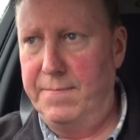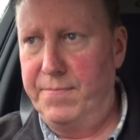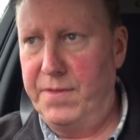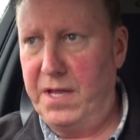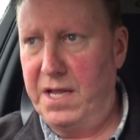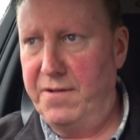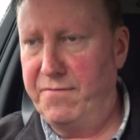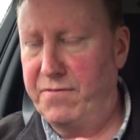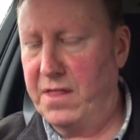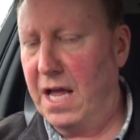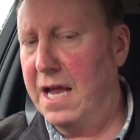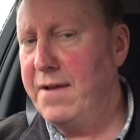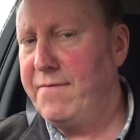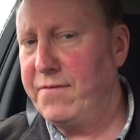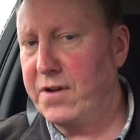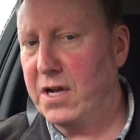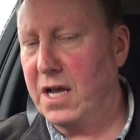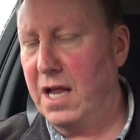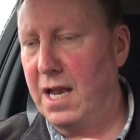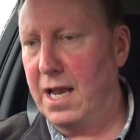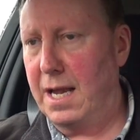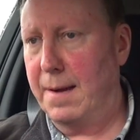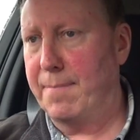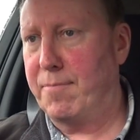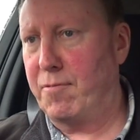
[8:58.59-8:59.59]
If they've
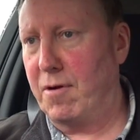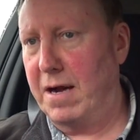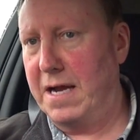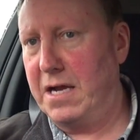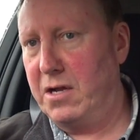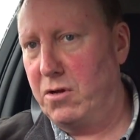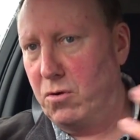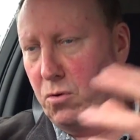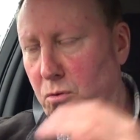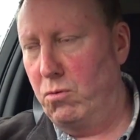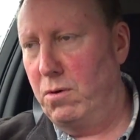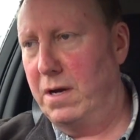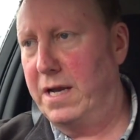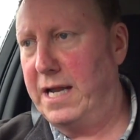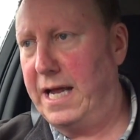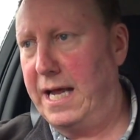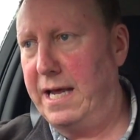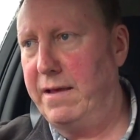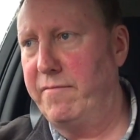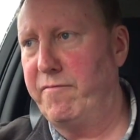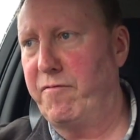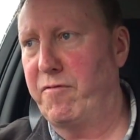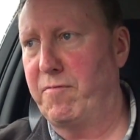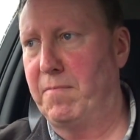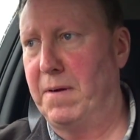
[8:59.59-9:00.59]
collaborated all of that
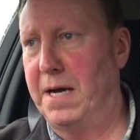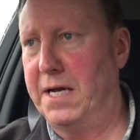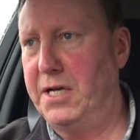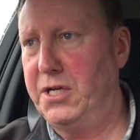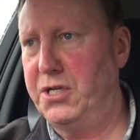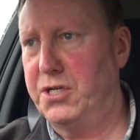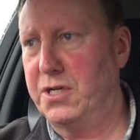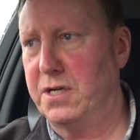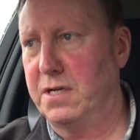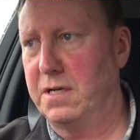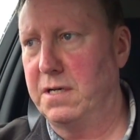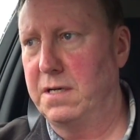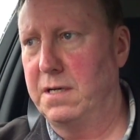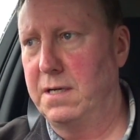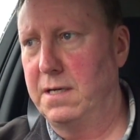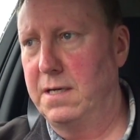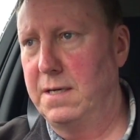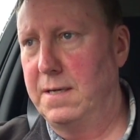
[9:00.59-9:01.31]
information